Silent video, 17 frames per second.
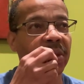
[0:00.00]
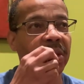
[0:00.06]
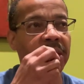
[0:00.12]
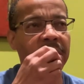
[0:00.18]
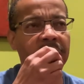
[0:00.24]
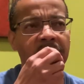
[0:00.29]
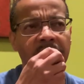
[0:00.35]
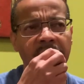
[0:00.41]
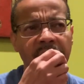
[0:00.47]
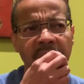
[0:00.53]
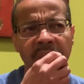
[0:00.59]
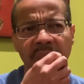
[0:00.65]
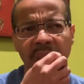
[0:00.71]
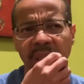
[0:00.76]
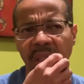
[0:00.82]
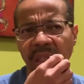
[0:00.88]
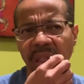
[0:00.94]
you know,
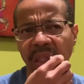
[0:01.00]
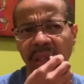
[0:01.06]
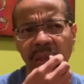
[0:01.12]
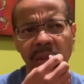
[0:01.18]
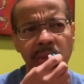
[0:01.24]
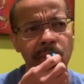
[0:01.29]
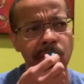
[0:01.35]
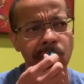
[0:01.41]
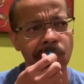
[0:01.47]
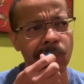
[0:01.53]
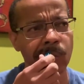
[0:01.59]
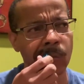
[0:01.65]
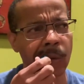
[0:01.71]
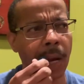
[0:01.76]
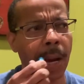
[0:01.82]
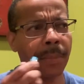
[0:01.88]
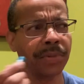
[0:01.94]

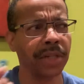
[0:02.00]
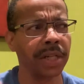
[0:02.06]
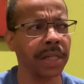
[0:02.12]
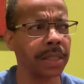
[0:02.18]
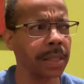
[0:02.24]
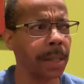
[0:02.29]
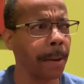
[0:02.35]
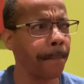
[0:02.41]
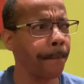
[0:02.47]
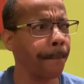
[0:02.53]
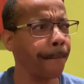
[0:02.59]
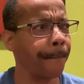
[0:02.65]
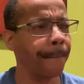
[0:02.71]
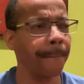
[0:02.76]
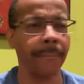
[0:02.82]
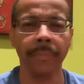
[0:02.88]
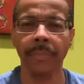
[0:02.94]
I'm just
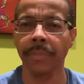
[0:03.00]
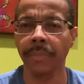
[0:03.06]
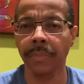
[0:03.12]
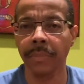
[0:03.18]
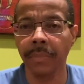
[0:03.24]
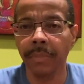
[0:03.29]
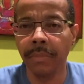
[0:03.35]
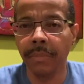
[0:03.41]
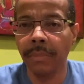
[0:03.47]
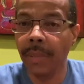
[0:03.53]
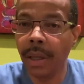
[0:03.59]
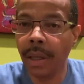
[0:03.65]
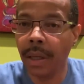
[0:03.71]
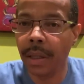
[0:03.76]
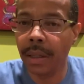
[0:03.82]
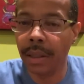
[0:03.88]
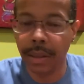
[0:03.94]

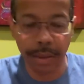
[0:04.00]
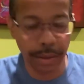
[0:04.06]
me.